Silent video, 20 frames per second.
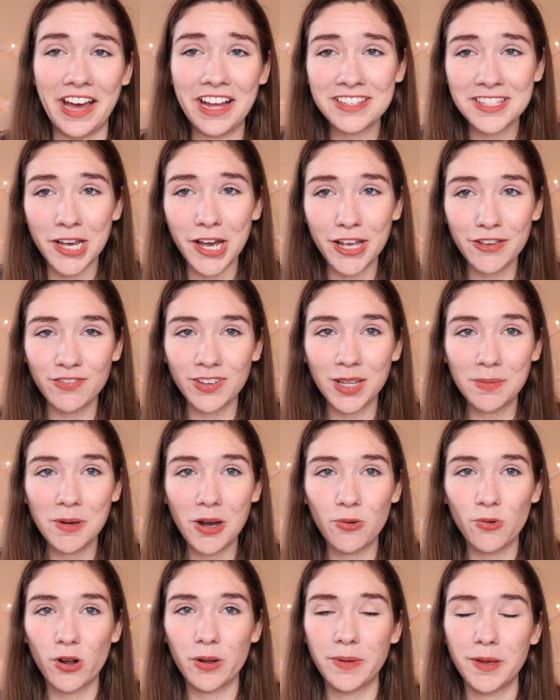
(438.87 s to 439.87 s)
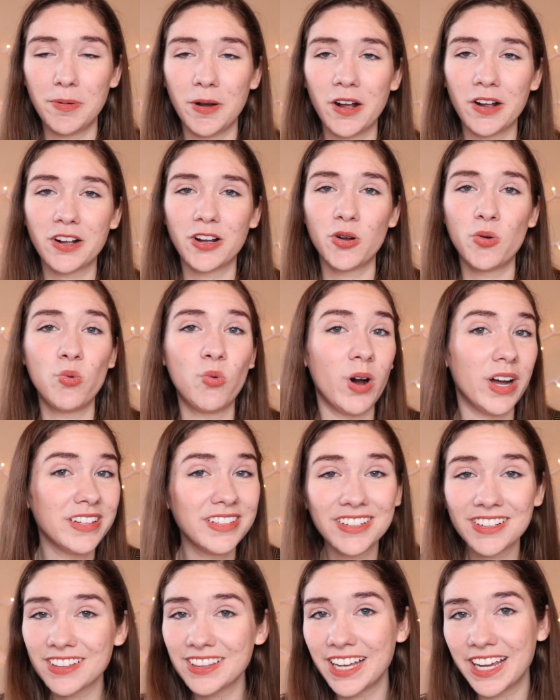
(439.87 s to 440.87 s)
that's how I feel about Warby Parker 1
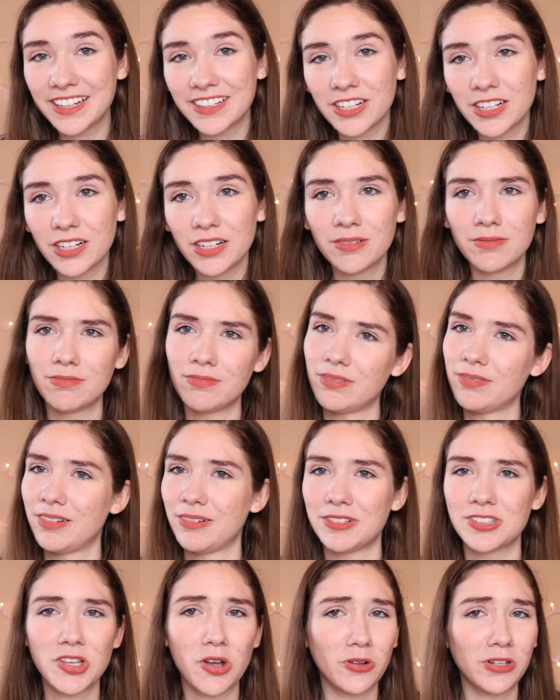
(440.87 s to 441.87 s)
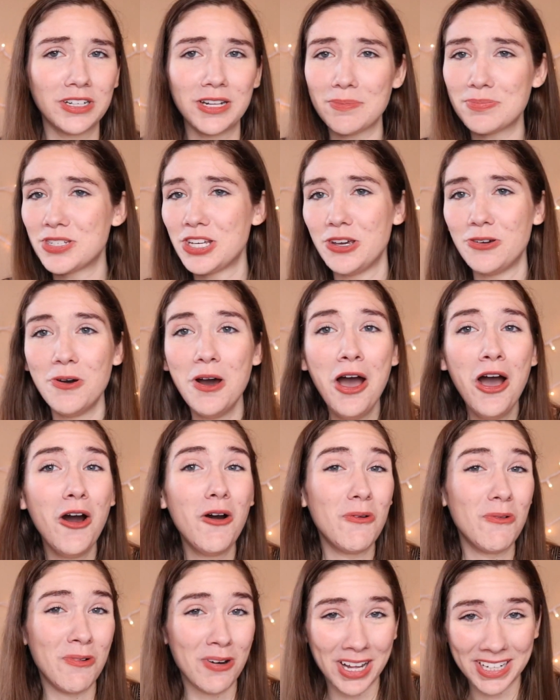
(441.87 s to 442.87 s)
year later. It's holding up to
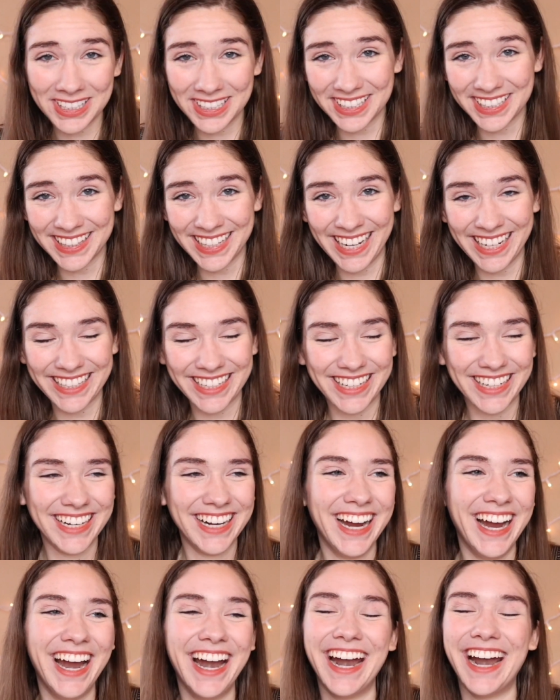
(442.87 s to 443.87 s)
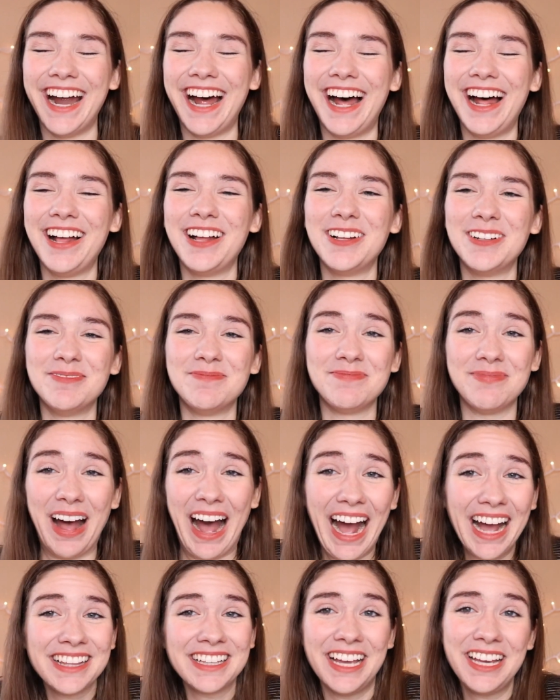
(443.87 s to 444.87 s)
1 year later.
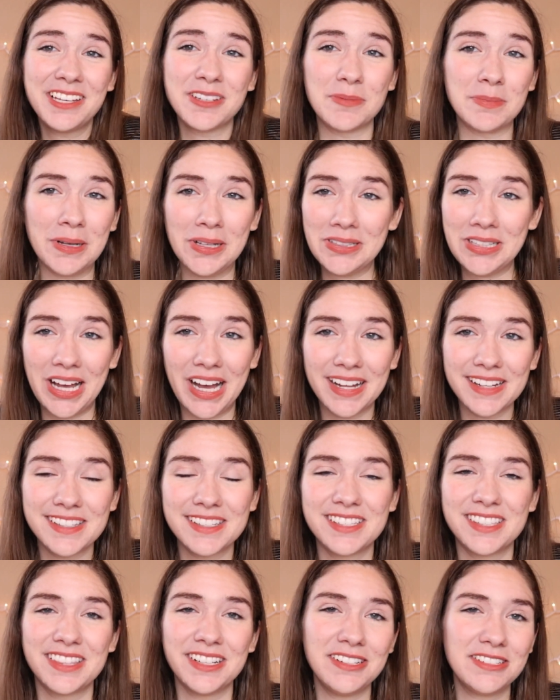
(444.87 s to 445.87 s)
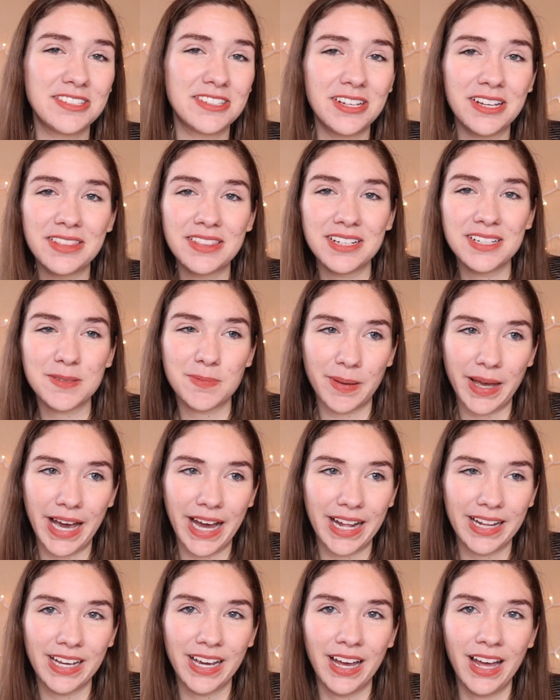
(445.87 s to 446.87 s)
I like them a lot. There's good, there's
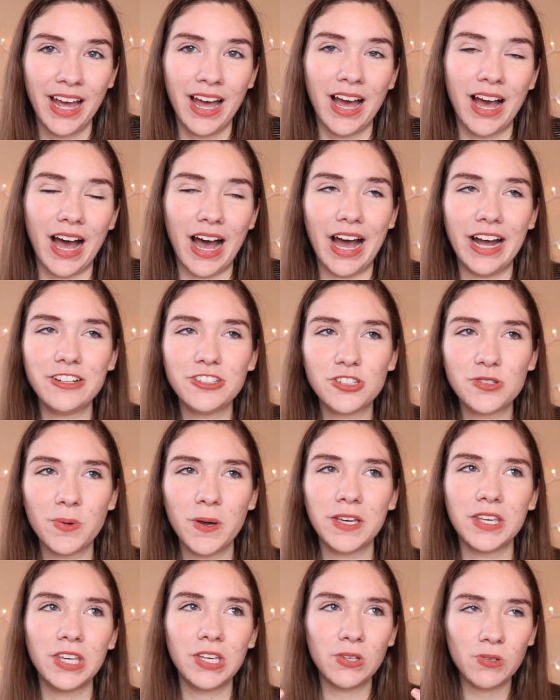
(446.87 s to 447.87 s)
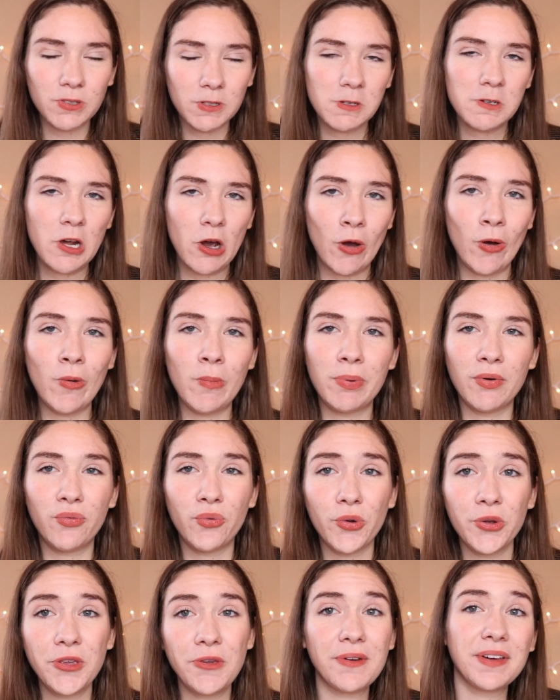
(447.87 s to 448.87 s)
bad. I just want you to know
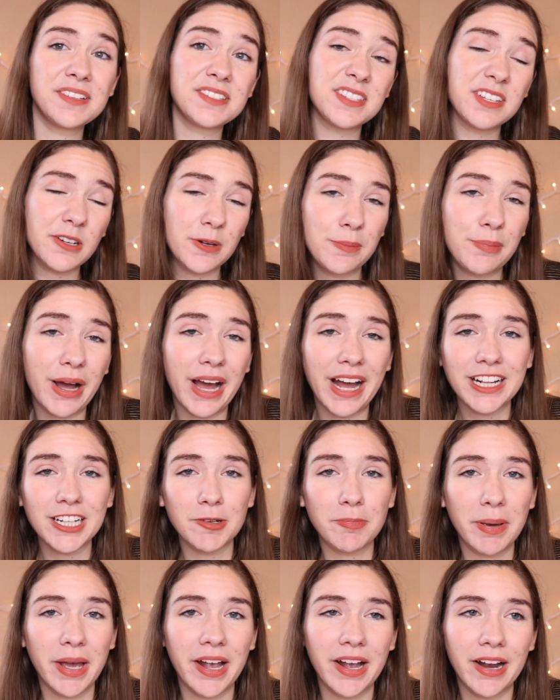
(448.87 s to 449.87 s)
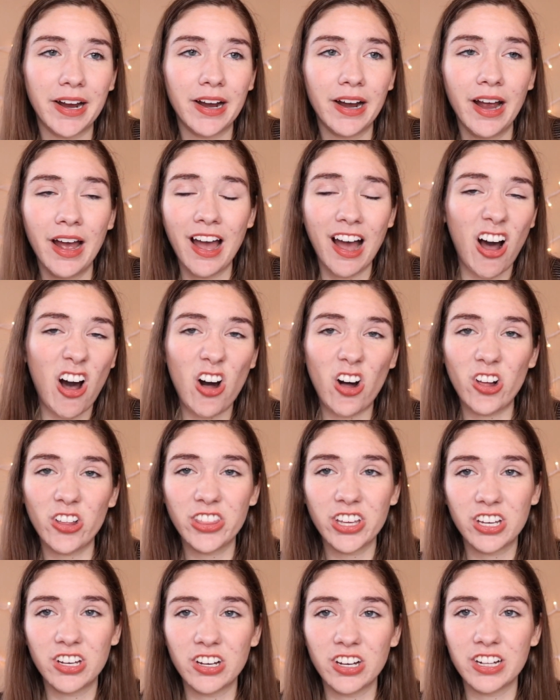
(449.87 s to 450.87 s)
before you consider buying a pair, all
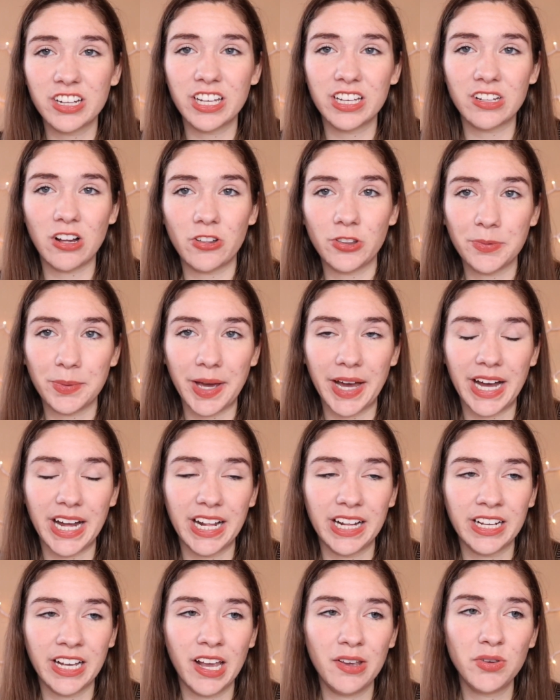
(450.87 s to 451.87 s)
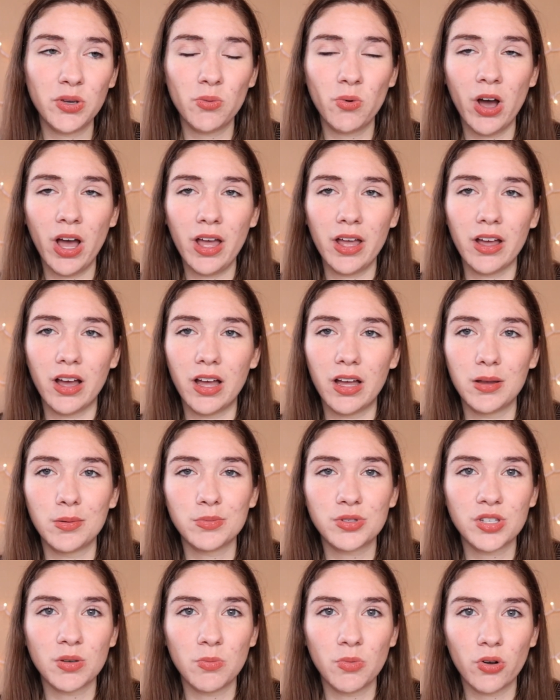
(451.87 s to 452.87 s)
the good and all the bad. If you
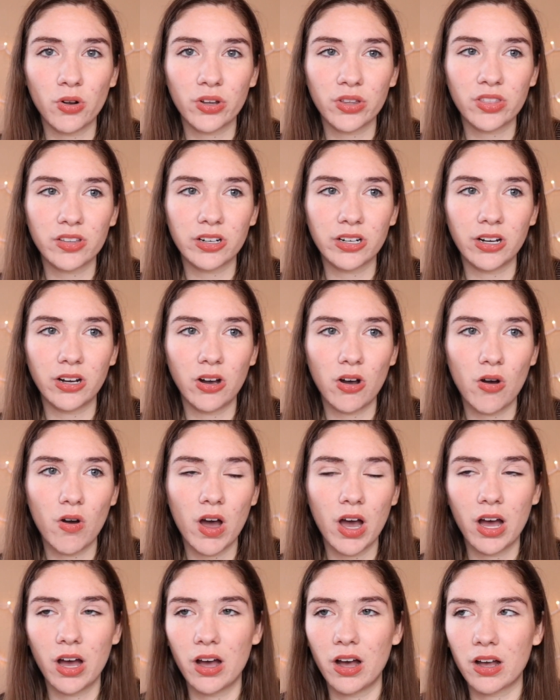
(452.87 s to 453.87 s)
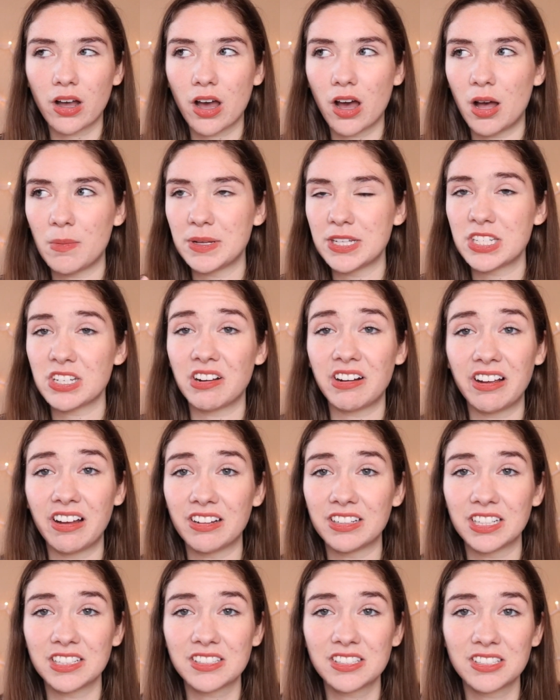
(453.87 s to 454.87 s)
want some more thorough commentary
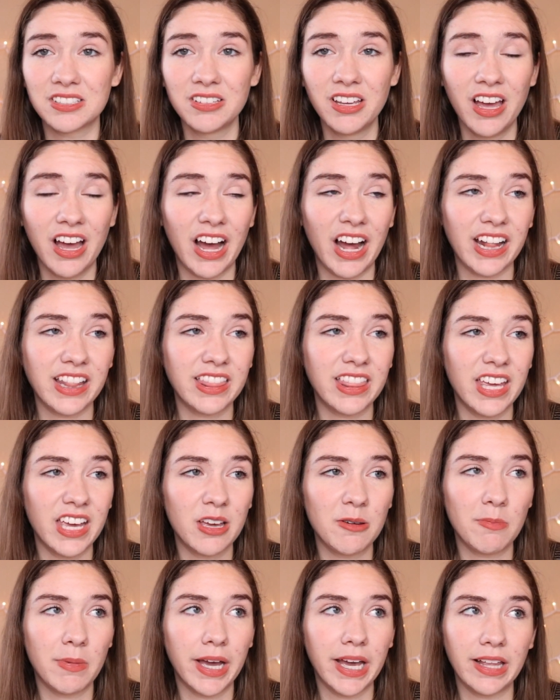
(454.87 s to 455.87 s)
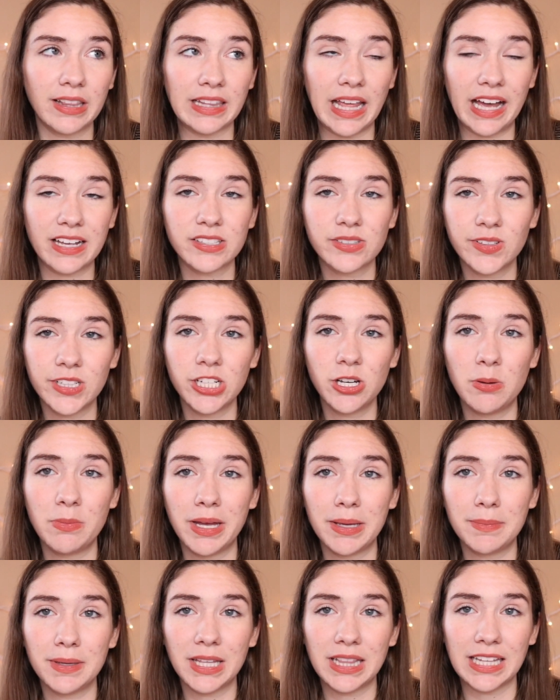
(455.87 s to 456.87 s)
on it, I think my last video
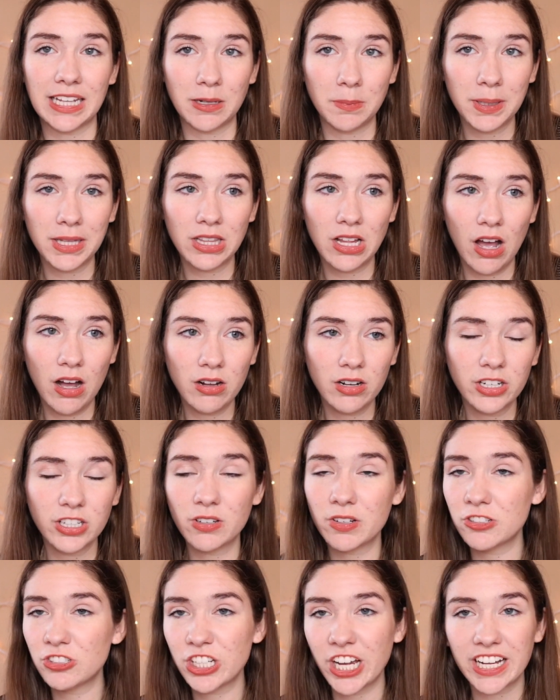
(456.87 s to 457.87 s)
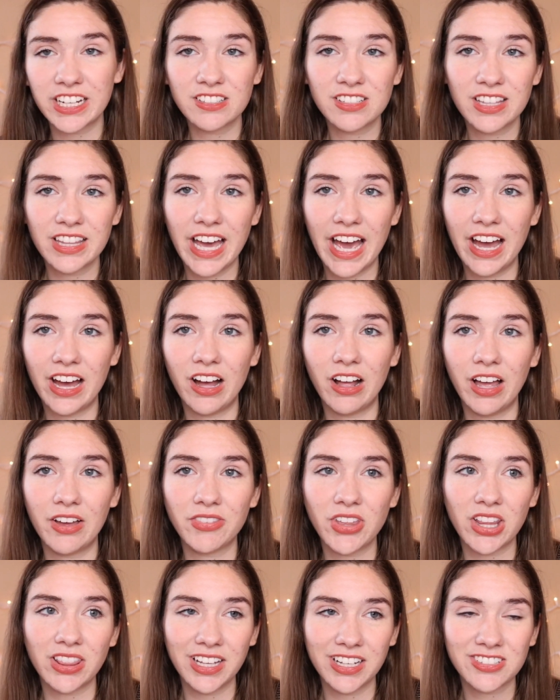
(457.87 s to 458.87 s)
might be a little bit longer. You can check into that. I'll
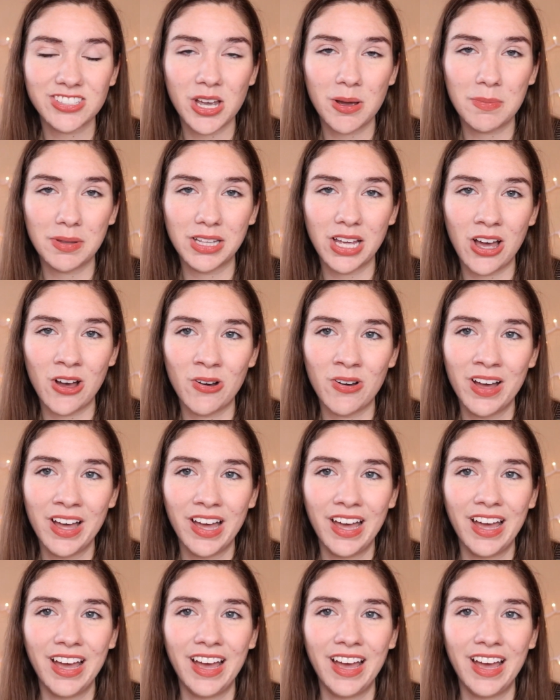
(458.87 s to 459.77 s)
have that link down below.